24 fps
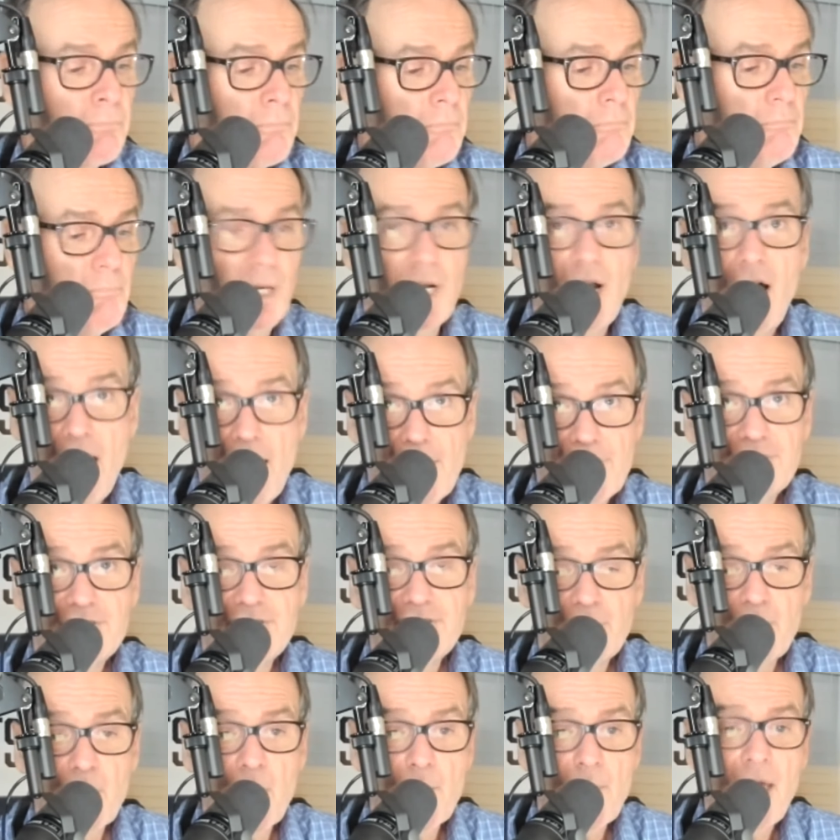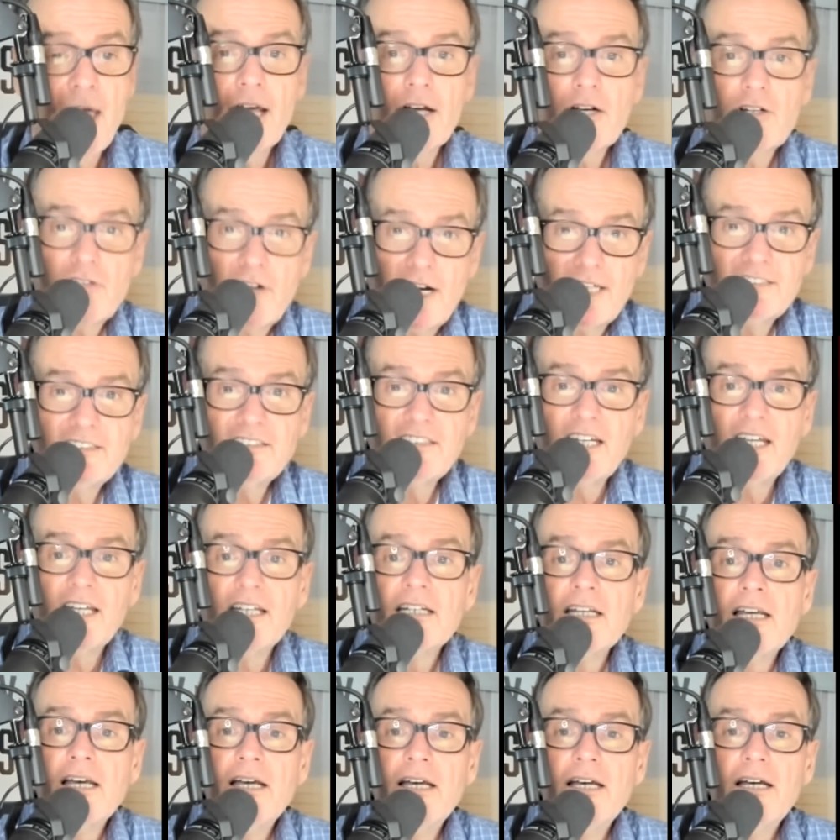but obviously my man crushed it
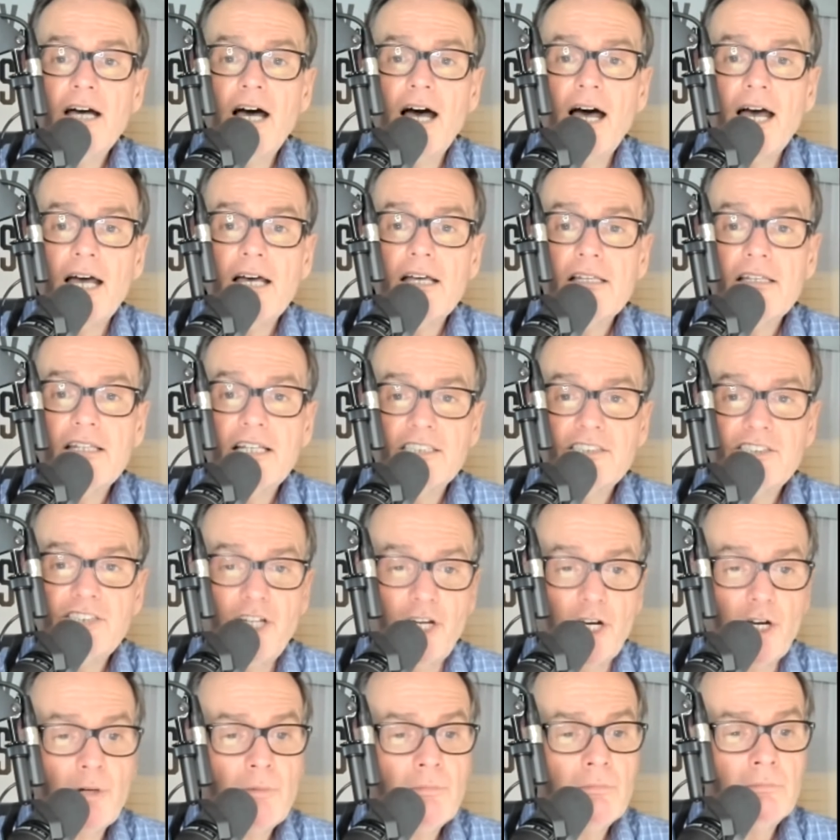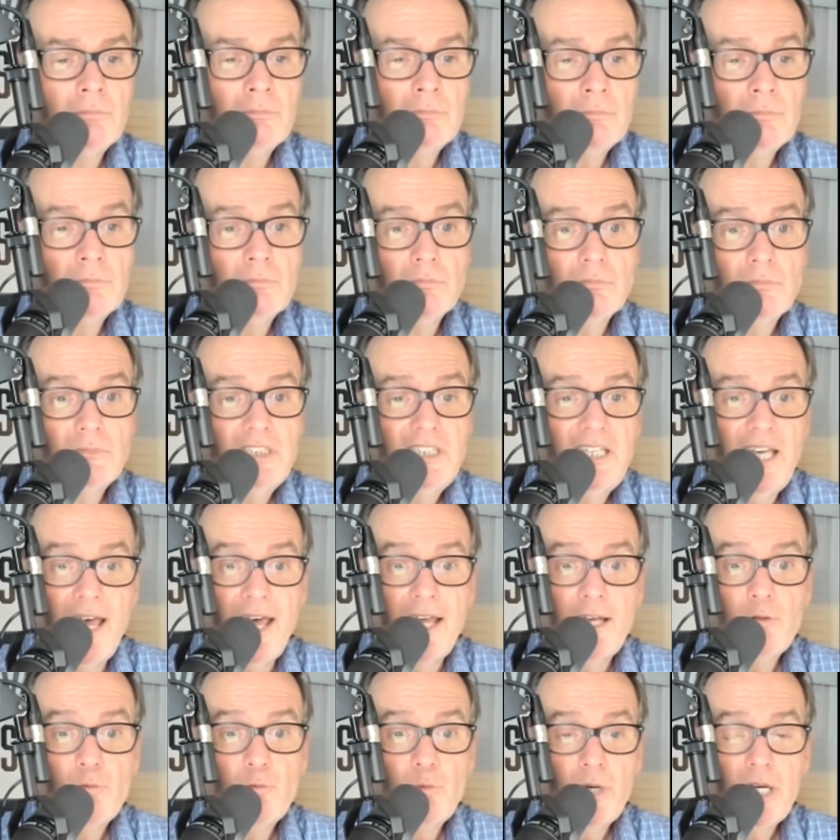this year.
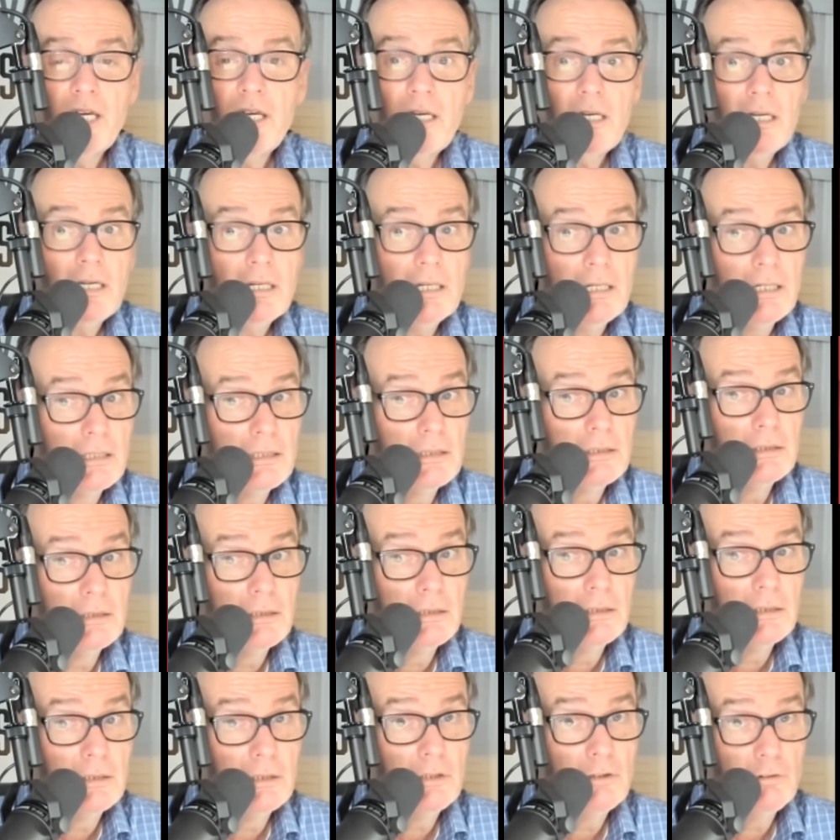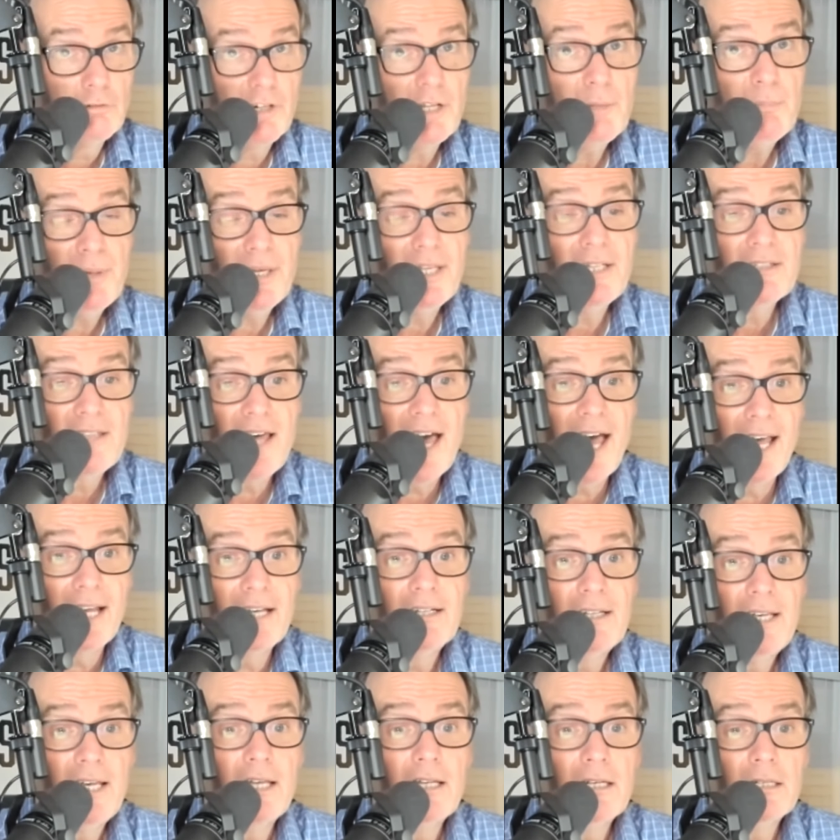Can we repeat that
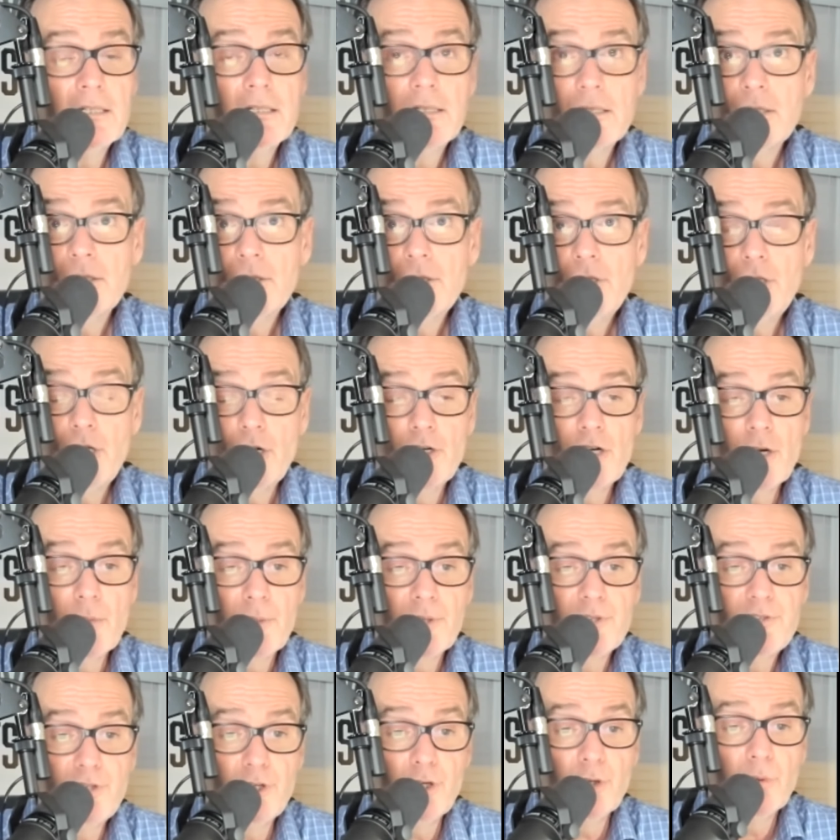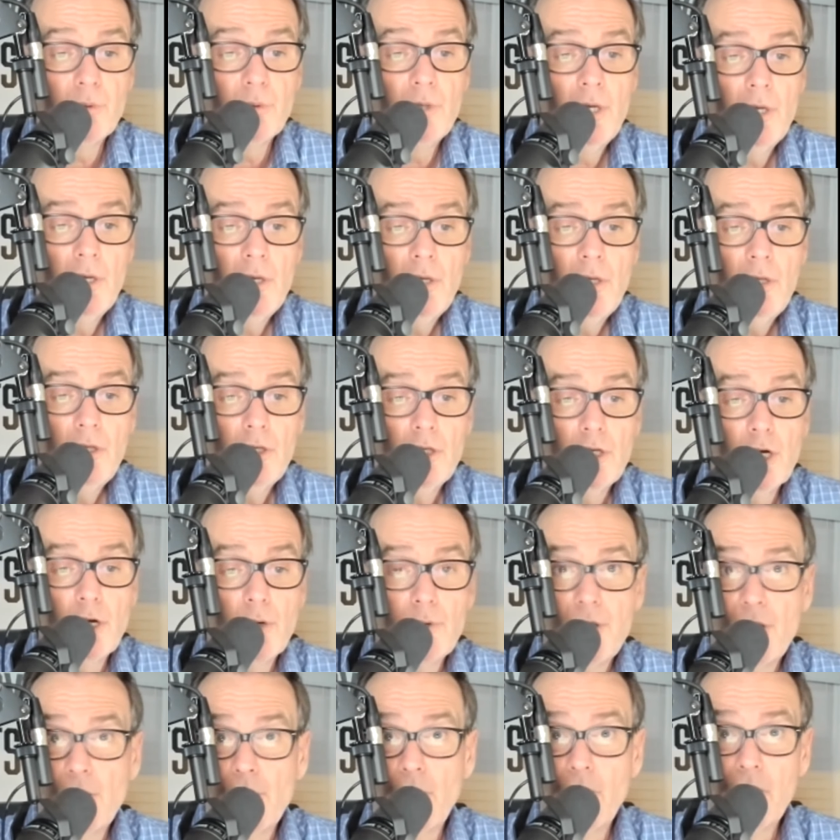in year number two? You know,
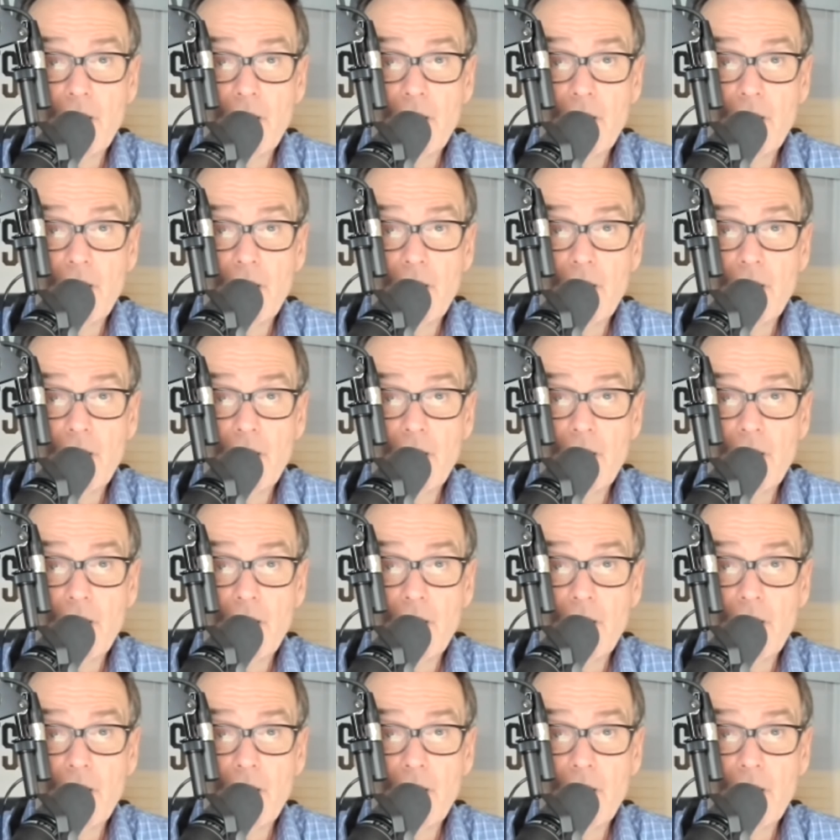there are a